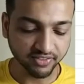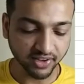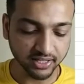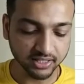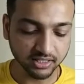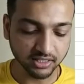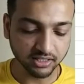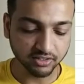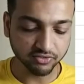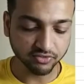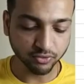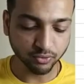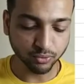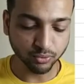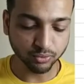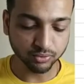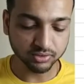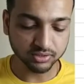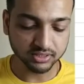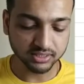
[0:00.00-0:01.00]
And finally
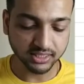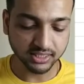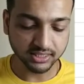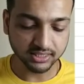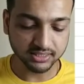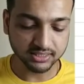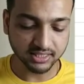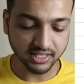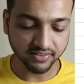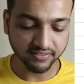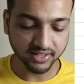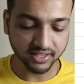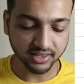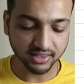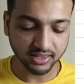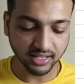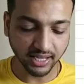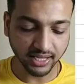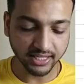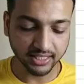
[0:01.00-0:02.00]
4, 6,
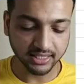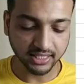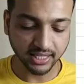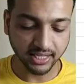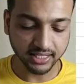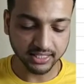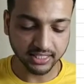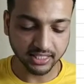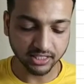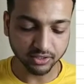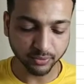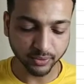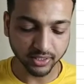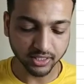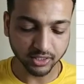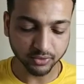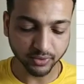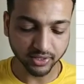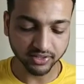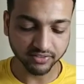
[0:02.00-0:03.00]
7, 9,
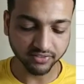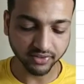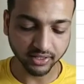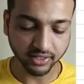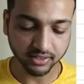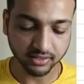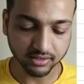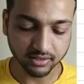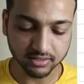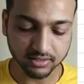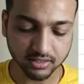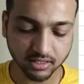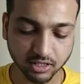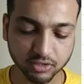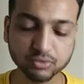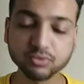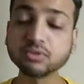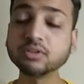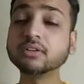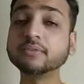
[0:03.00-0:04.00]
18, 20, 25.
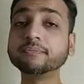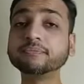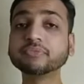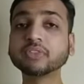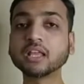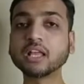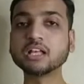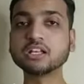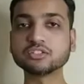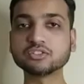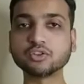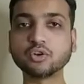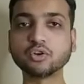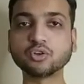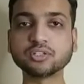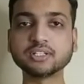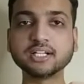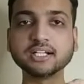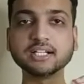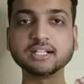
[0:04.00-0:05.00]
This is also a
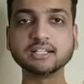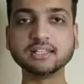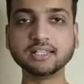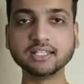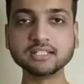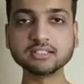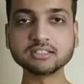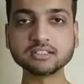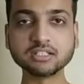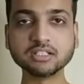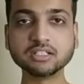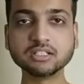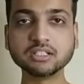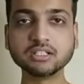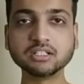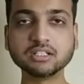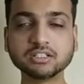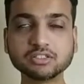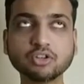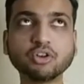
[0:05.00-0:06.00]
sorted
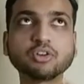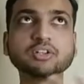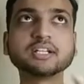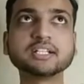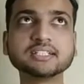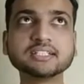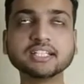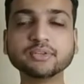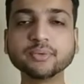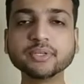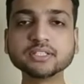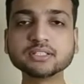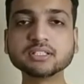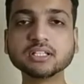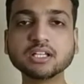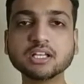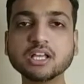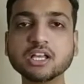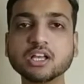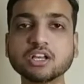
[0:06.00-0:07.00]
list, sorted
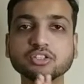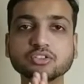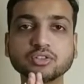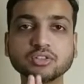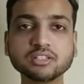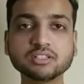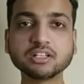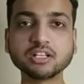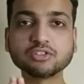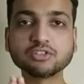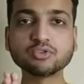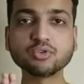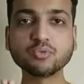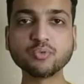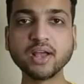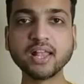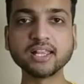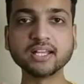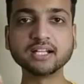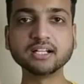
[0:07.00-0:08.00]
sequence. So this is
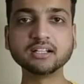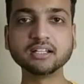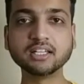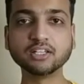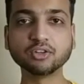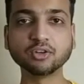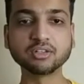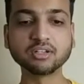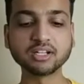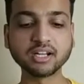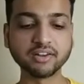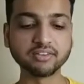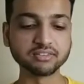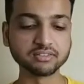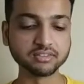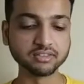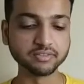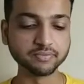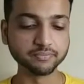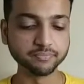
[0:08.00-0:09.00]
also valid in-order
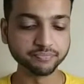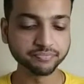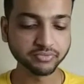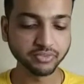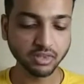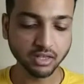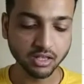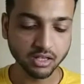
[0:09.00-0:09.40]
traversal.